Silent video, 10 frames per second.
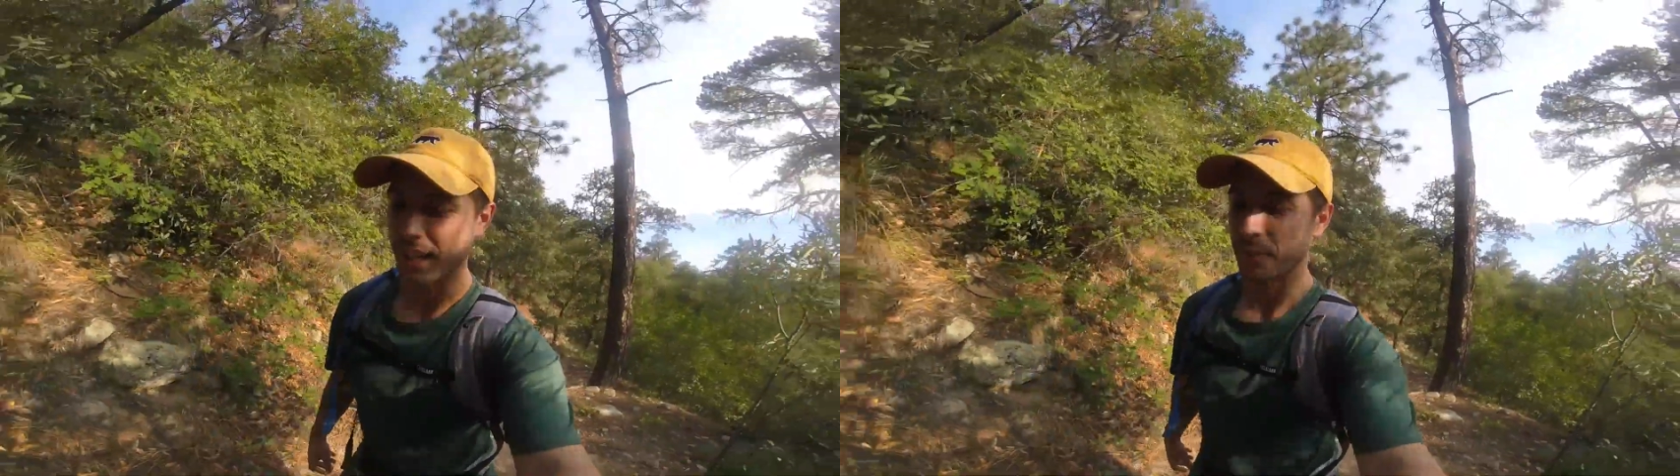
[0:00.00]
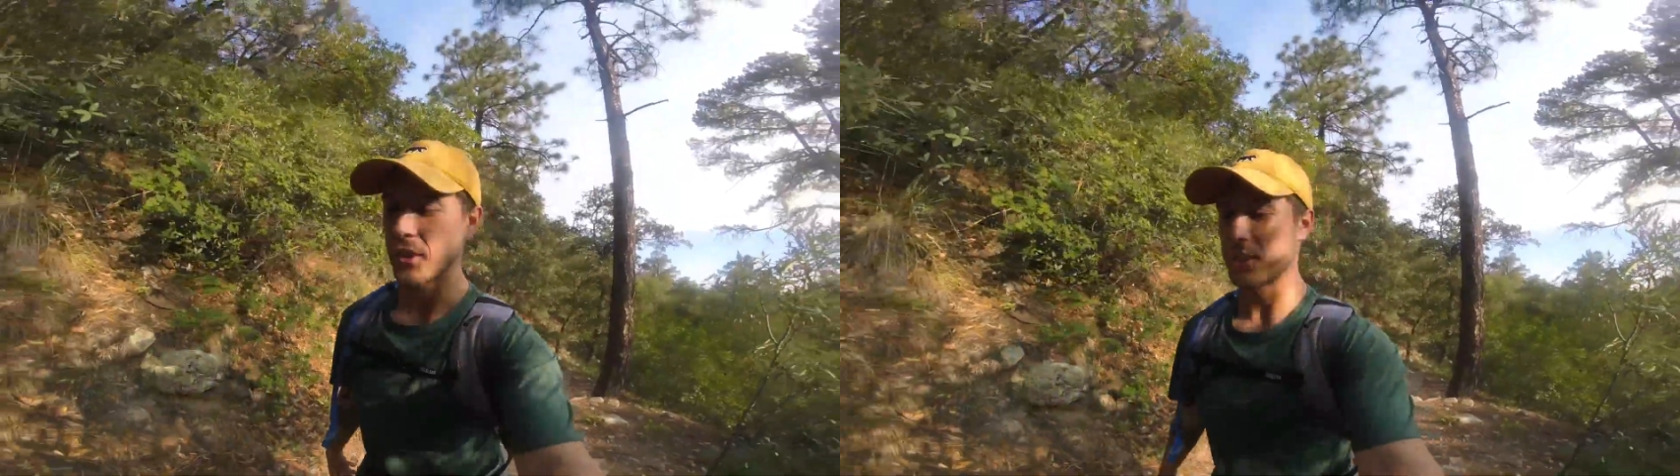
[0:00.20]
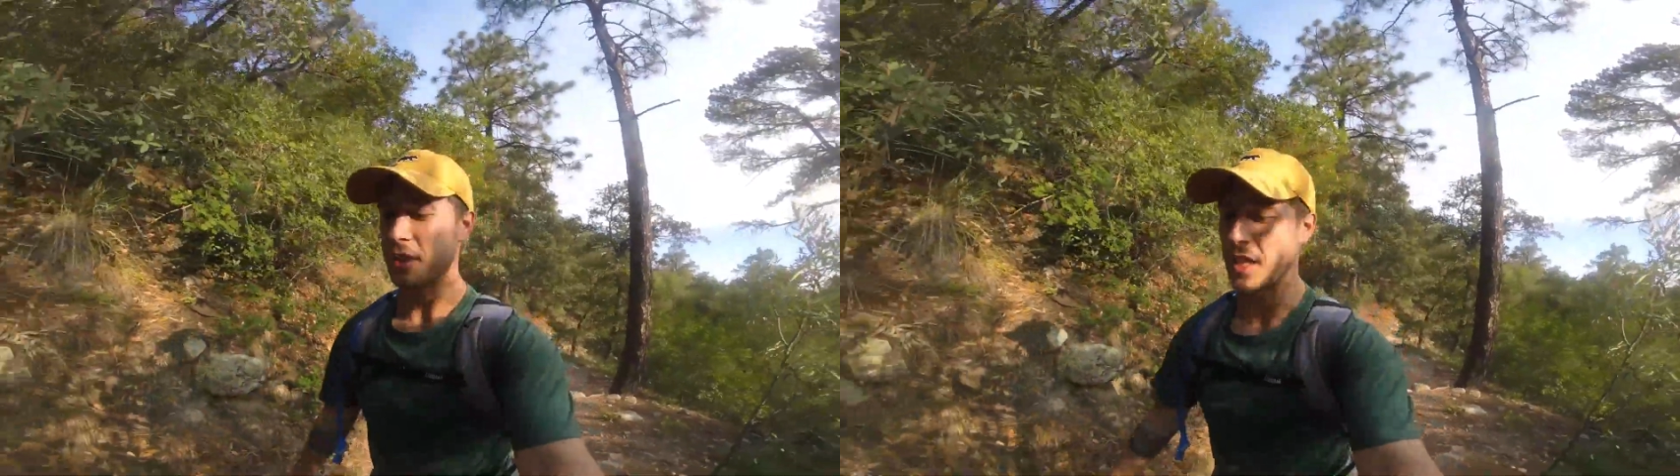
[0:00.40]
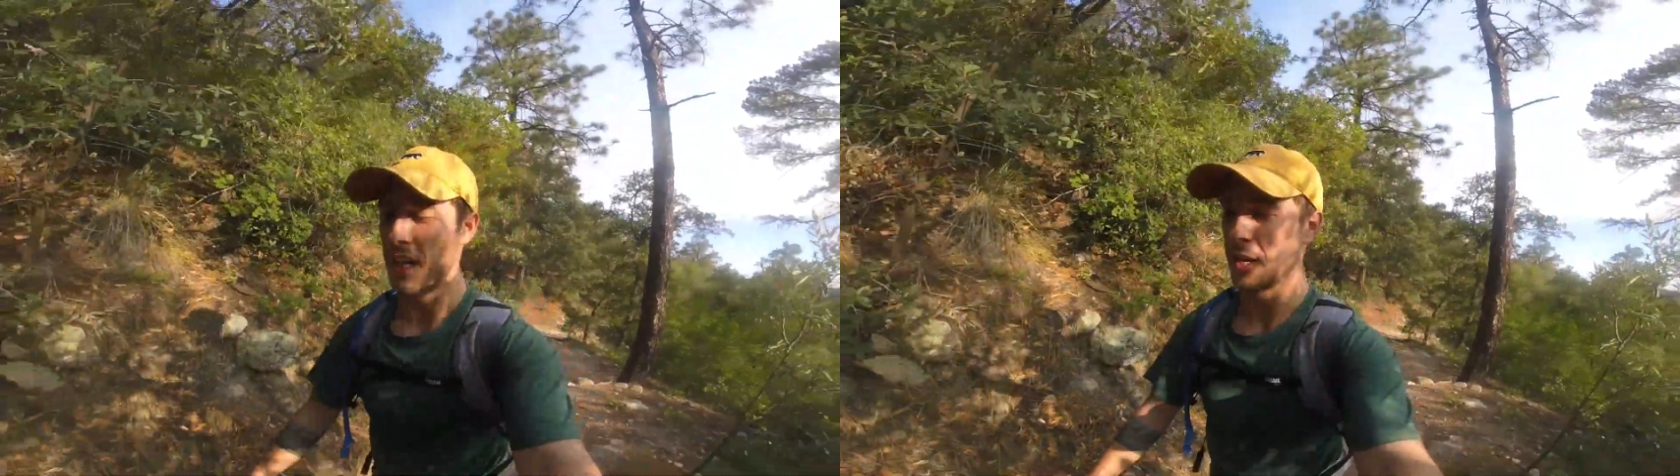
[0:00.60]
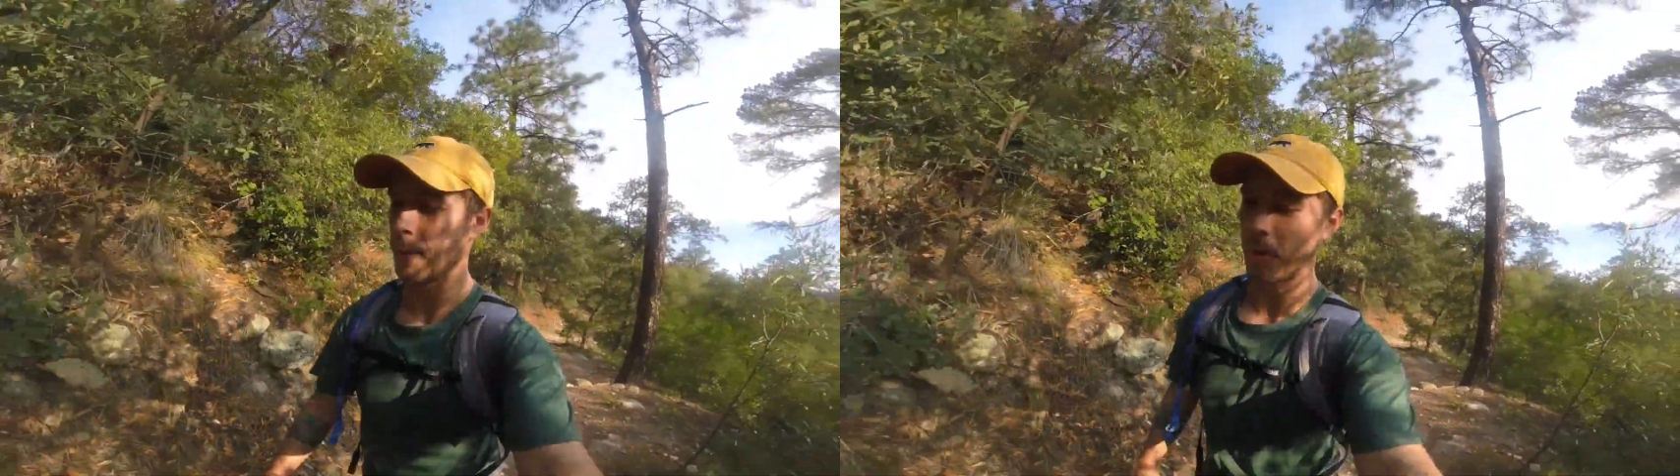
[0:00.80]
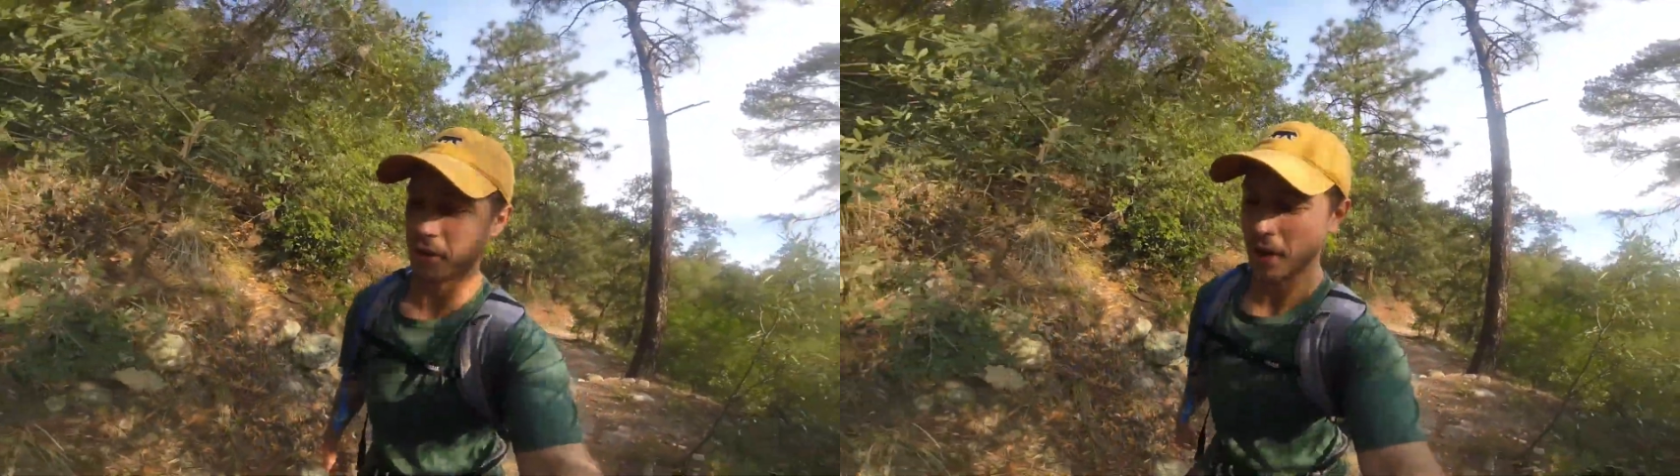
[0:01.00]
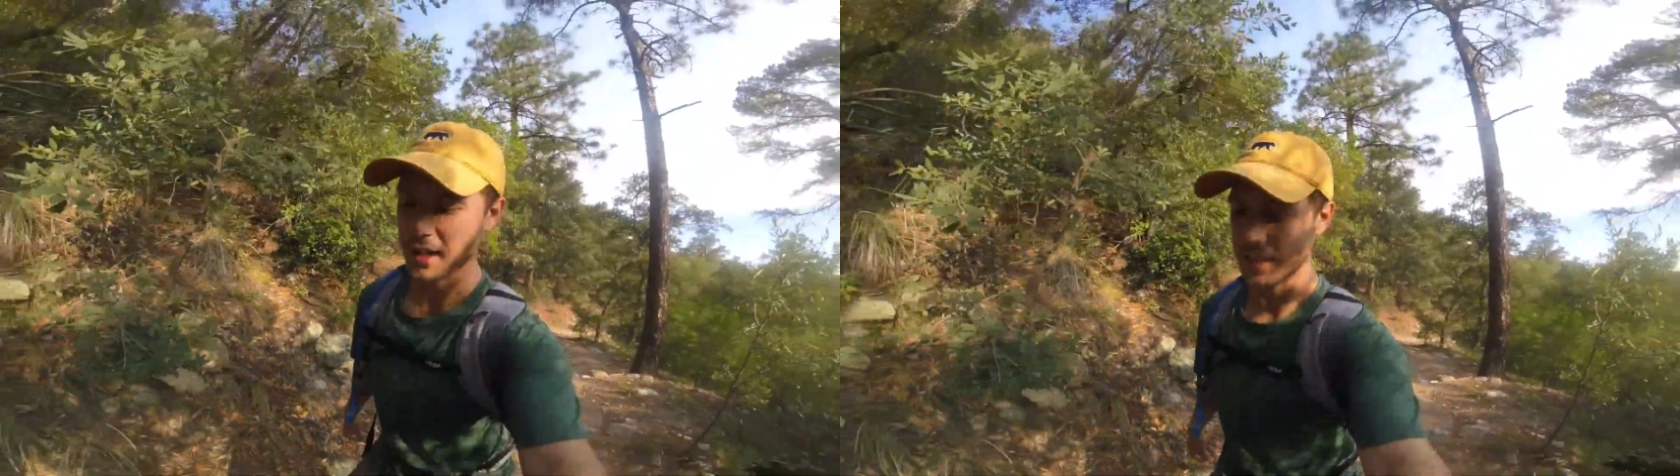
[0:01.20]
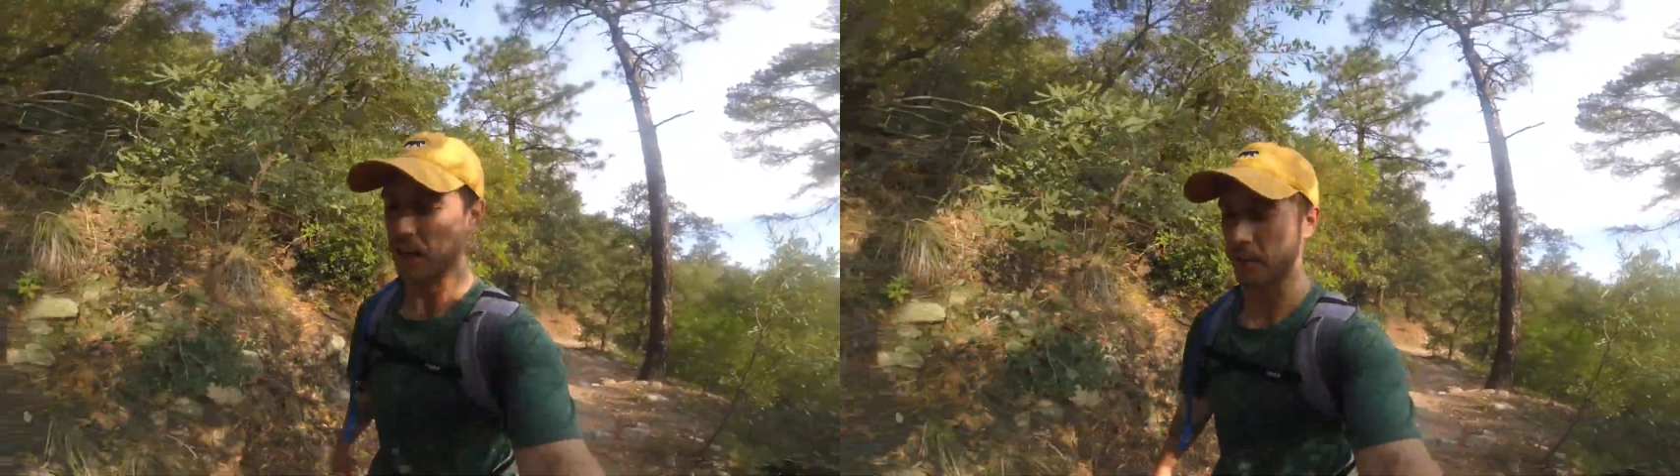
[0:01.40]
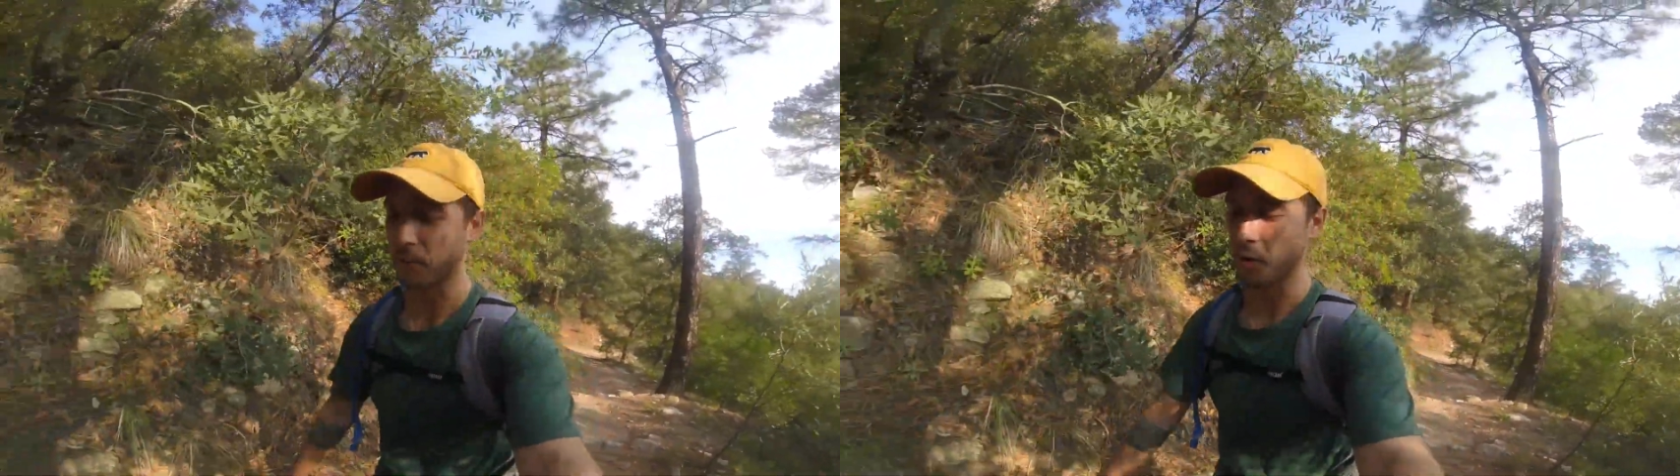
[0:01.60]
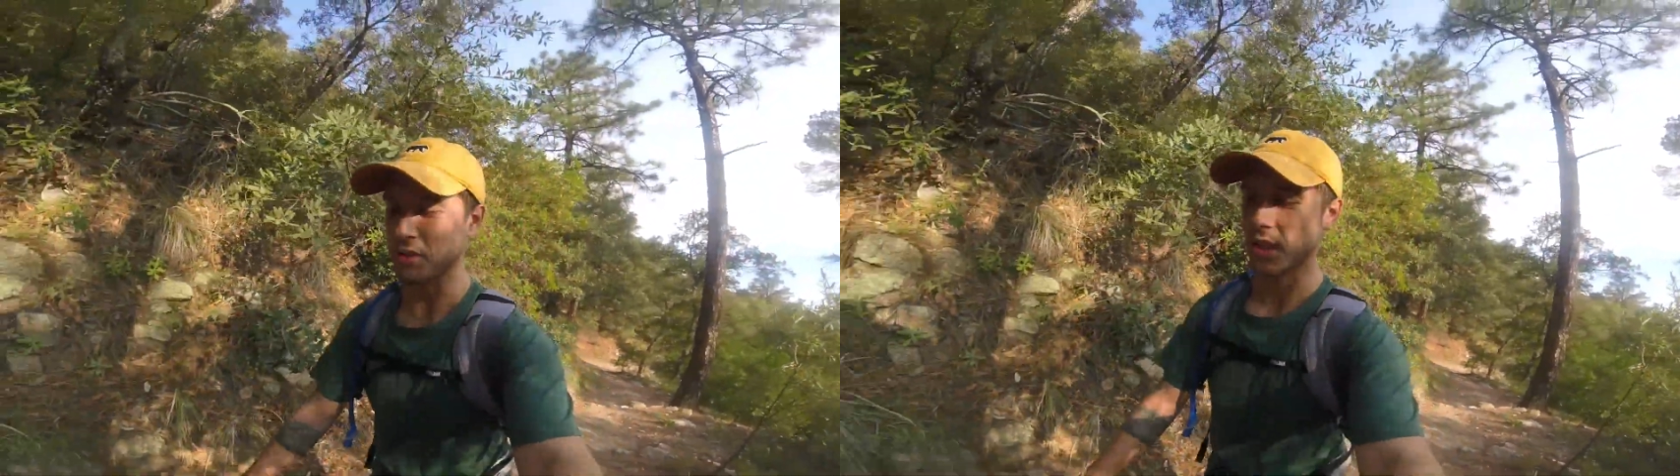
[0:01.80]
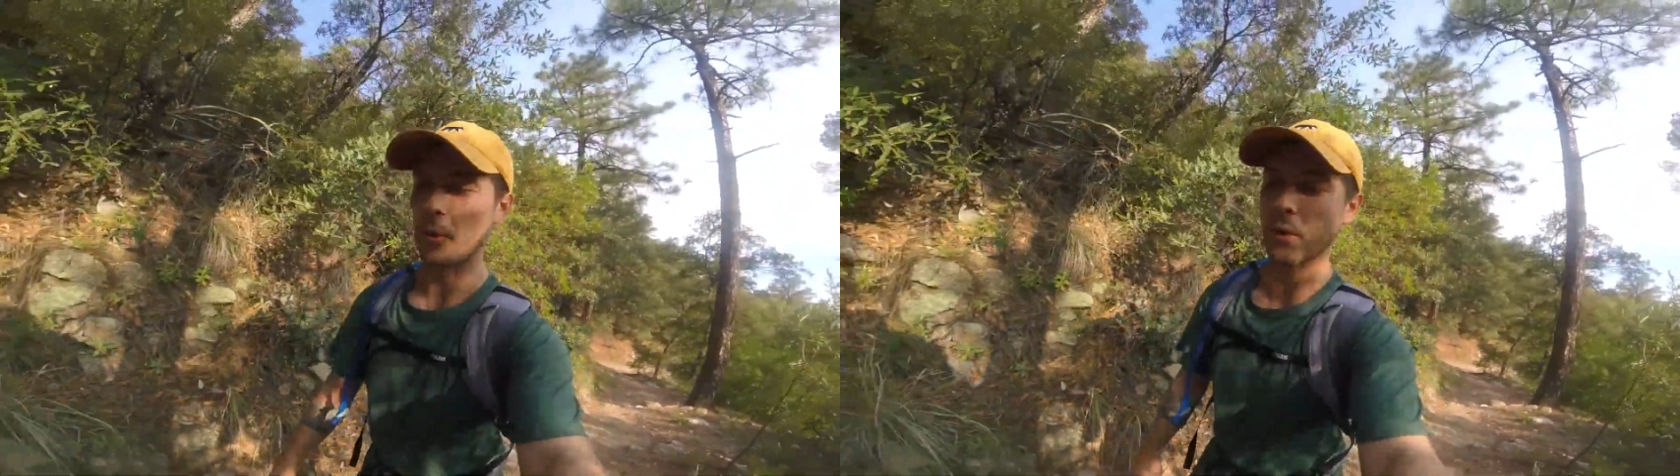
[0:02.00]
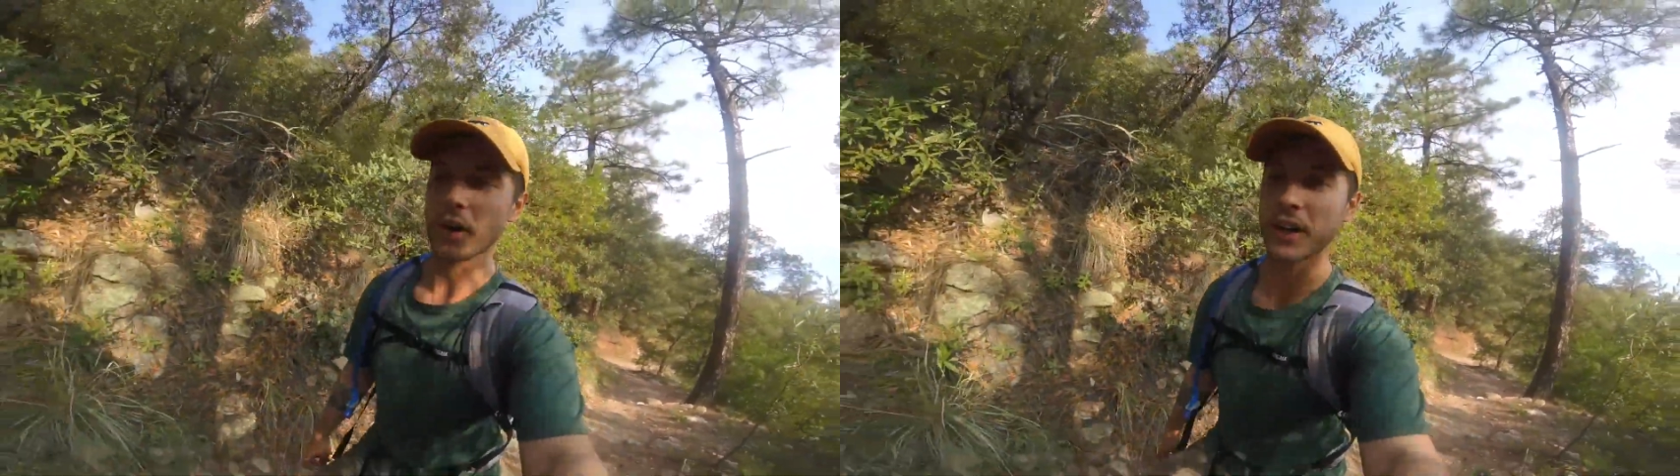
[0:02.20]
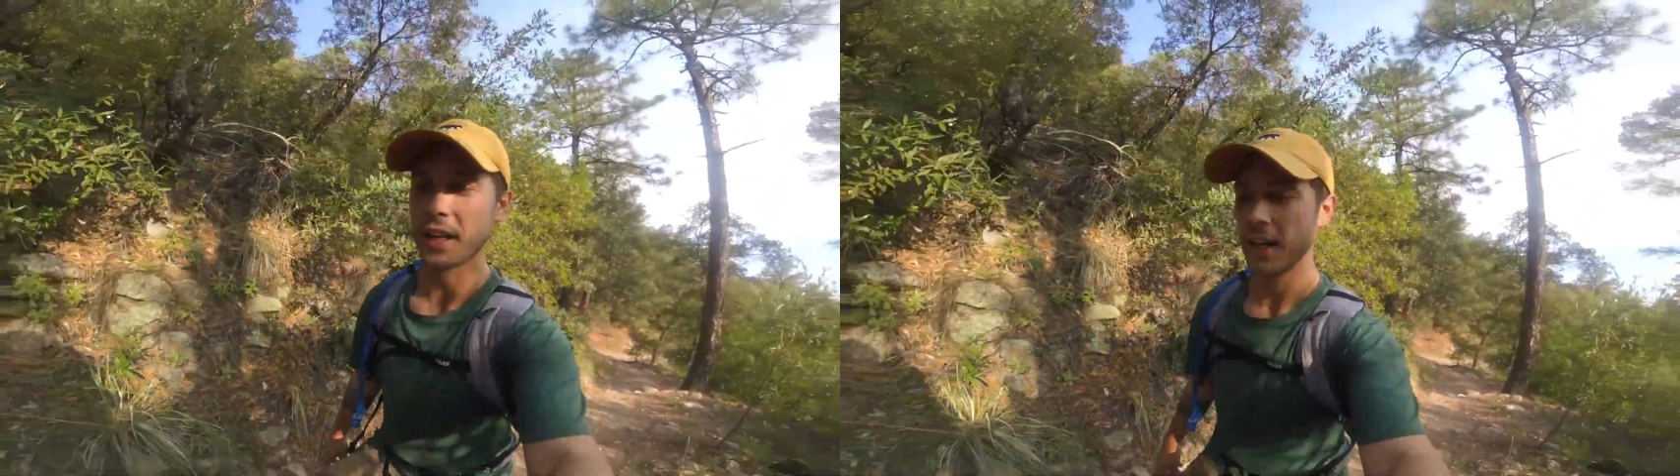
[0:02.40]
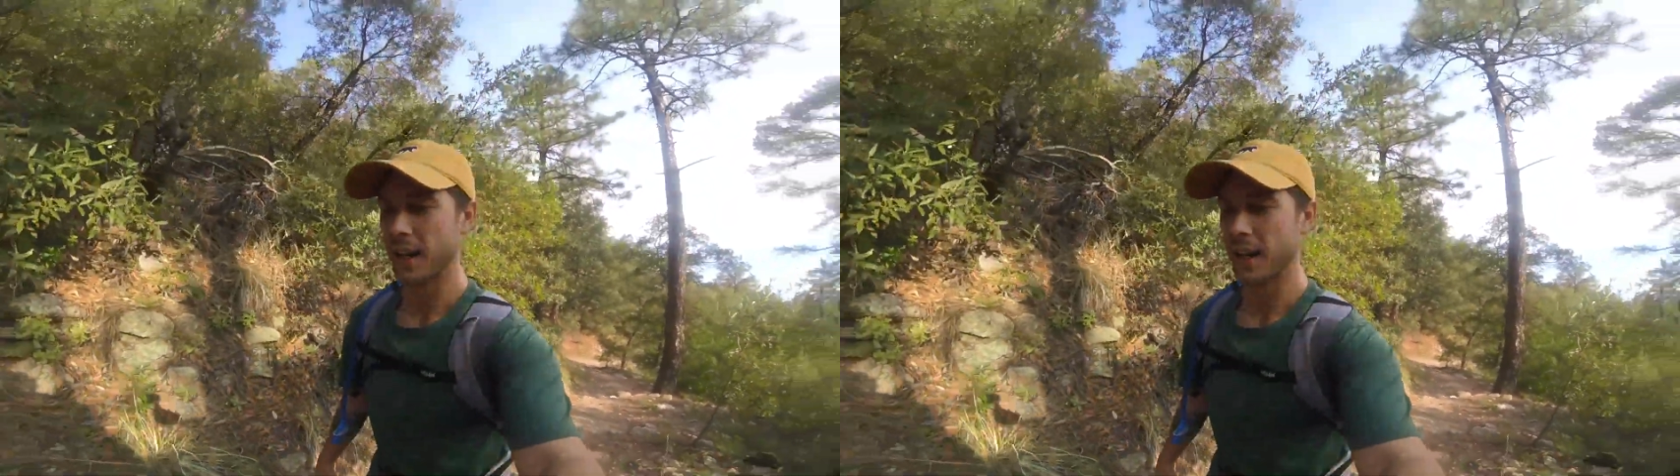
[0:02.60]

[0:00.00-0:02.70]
and really just putting our heads down and focusing on work.